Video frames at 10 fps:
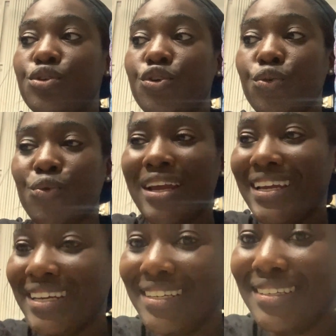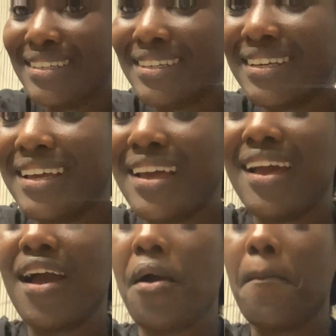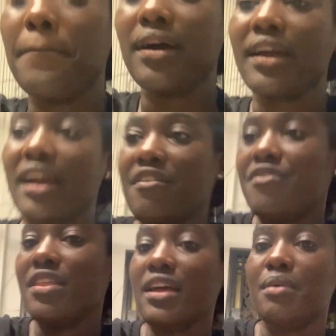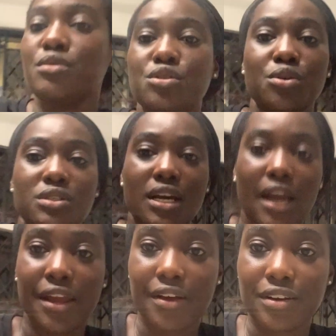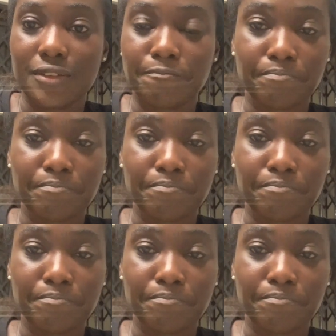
grade. But like, I feel like I'm so tired.